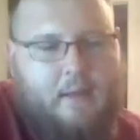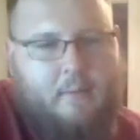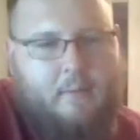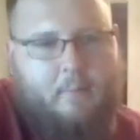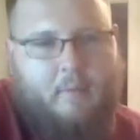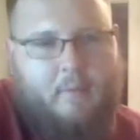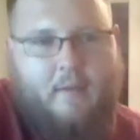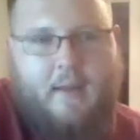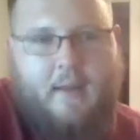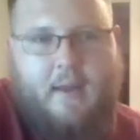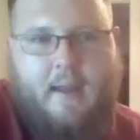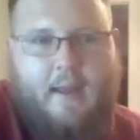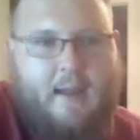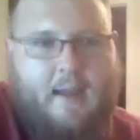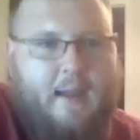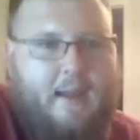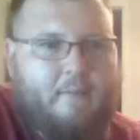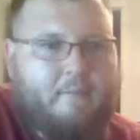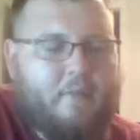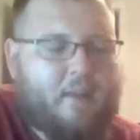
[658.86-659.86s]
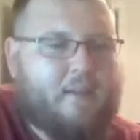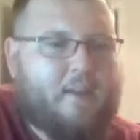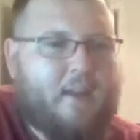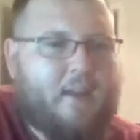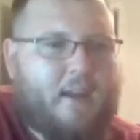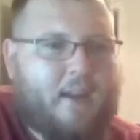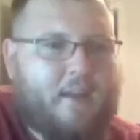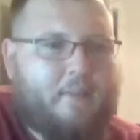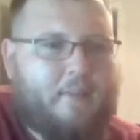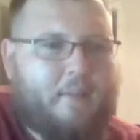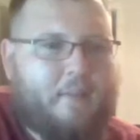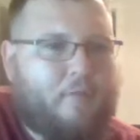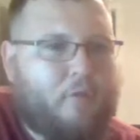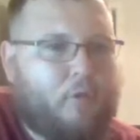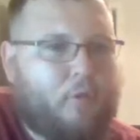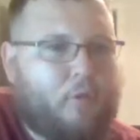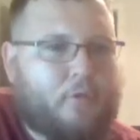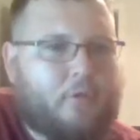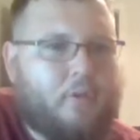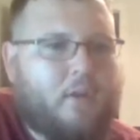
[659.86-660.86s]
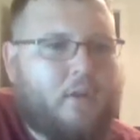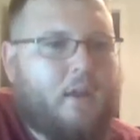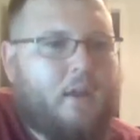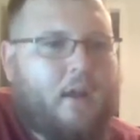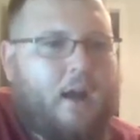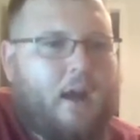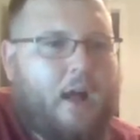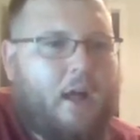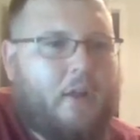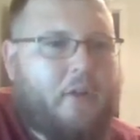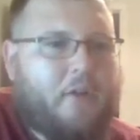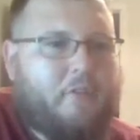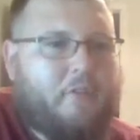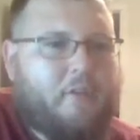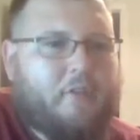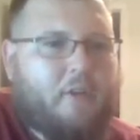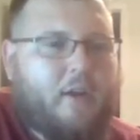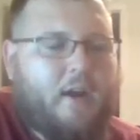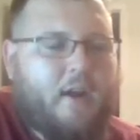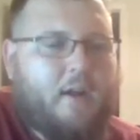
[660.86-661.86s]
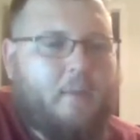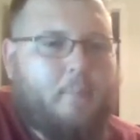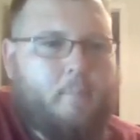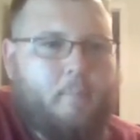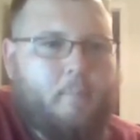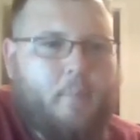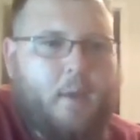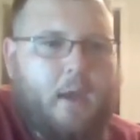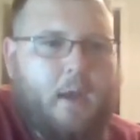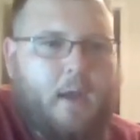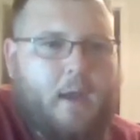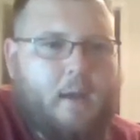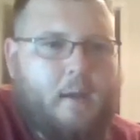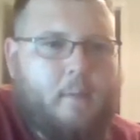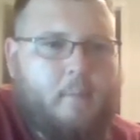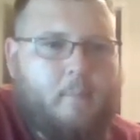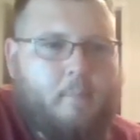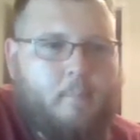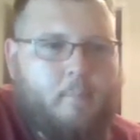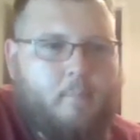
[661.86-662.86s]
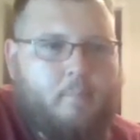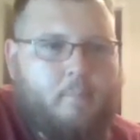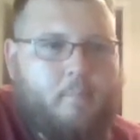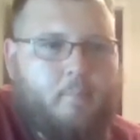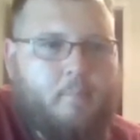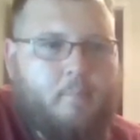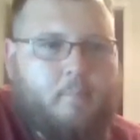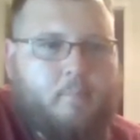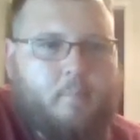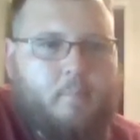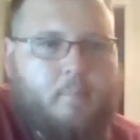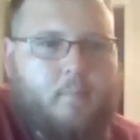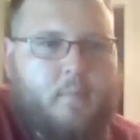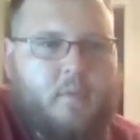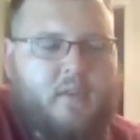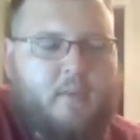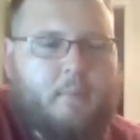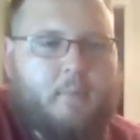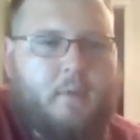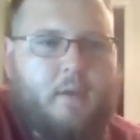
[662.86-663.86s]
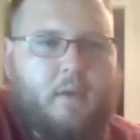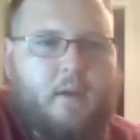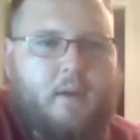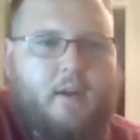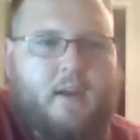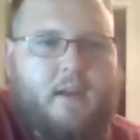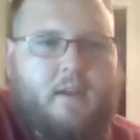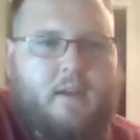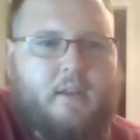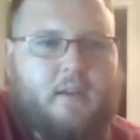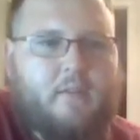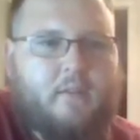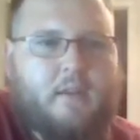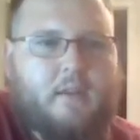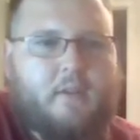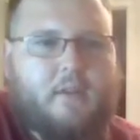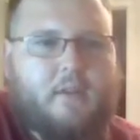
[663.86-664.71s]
providing I have the deck levels, I'll definitely try them. Send me your ideas. I'll